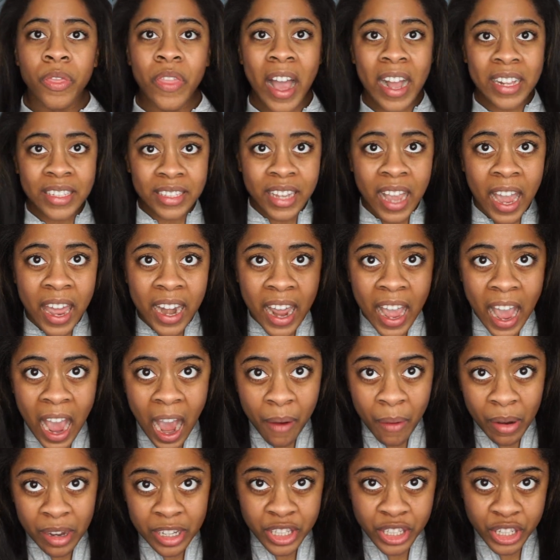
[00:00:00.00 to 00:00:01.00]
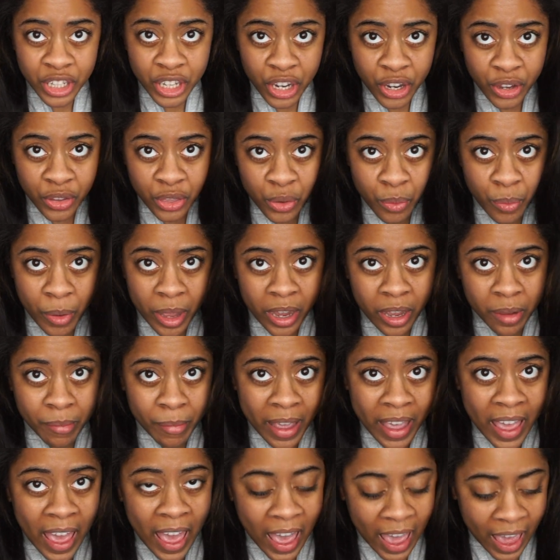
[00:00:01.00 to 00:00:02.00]
that's kind of how I secured the wig on
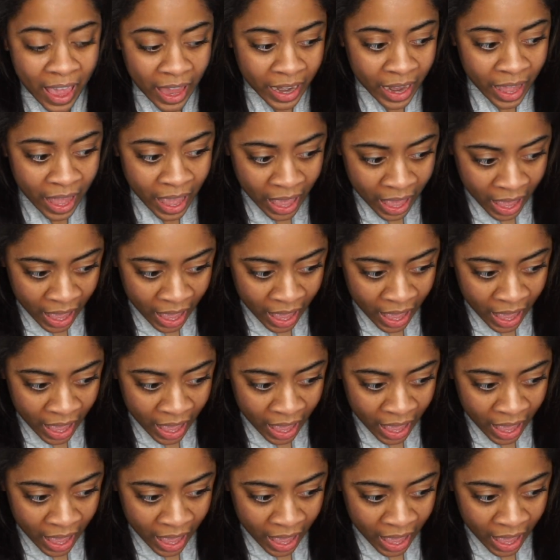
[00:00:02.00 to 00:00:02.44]
my head.